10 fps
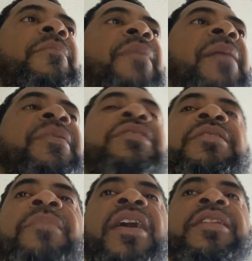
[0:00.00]
maybe
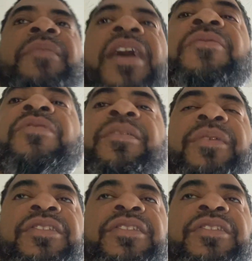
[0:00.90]
somebody might want to be